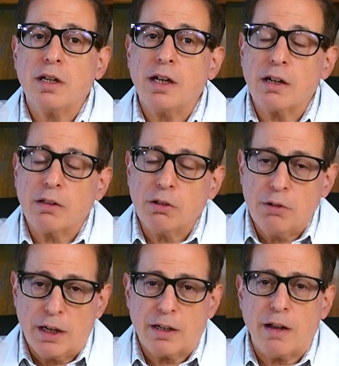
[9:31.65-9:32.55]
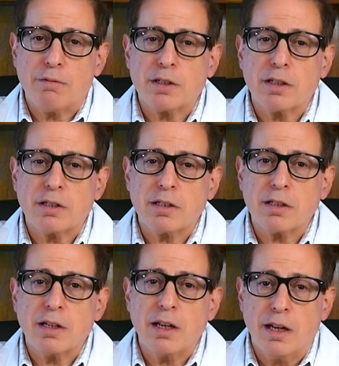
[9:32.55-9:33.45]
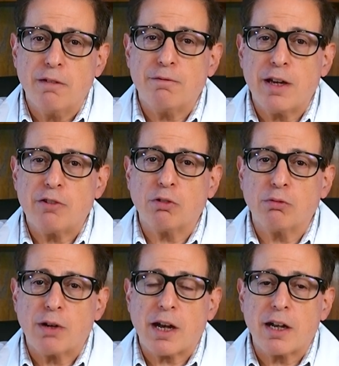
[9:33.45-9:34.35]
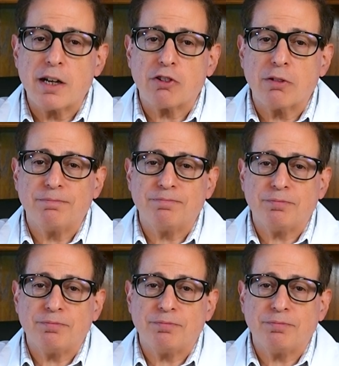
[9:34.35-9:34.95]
including deficits in facial recognition.